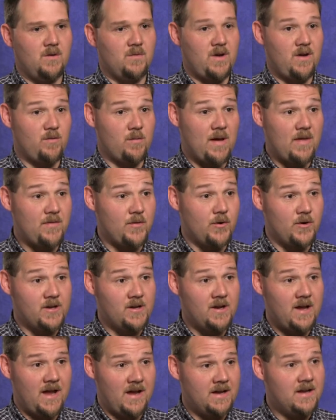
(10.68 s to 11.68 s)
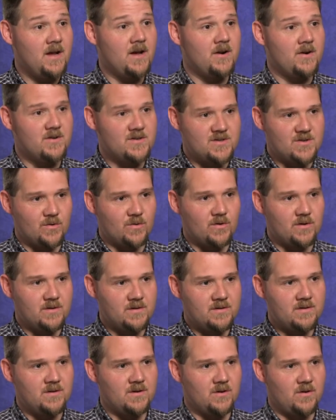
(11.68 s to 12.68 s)
We have about 3,800
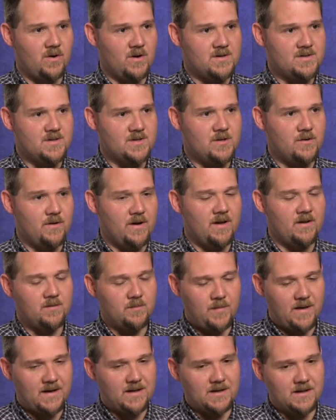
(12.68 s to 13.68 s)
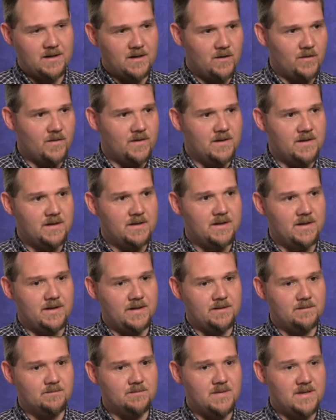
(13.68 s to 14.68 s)
stores across the U.S., mainly on the
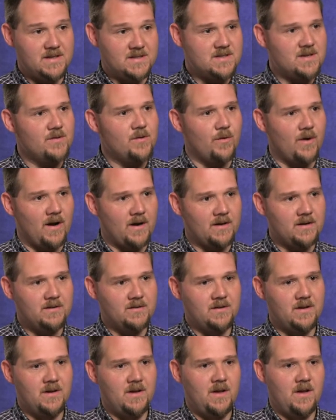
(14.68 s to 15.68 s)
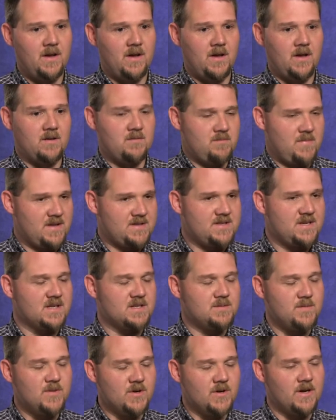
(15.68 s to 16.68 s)
east of the Rockies. About
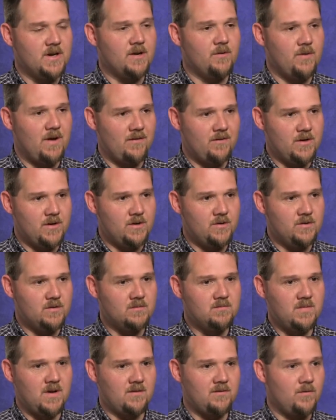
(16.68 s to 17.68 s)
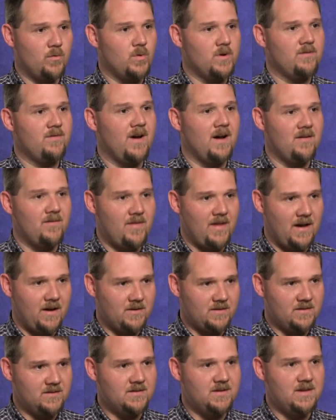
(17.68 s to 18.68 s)
$6 billion in revenue, about
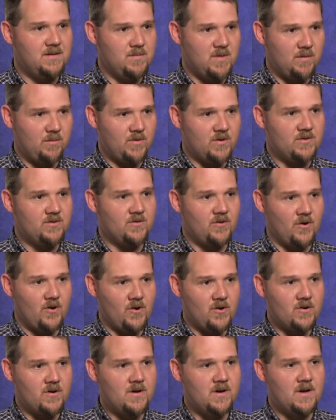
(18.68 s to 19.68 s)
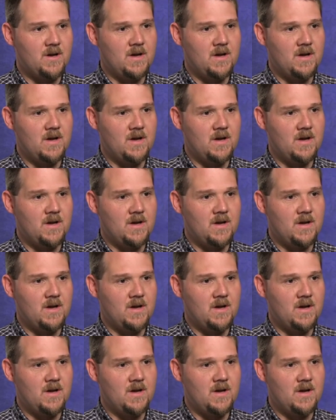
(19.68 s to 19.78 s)
45,000 team members strong.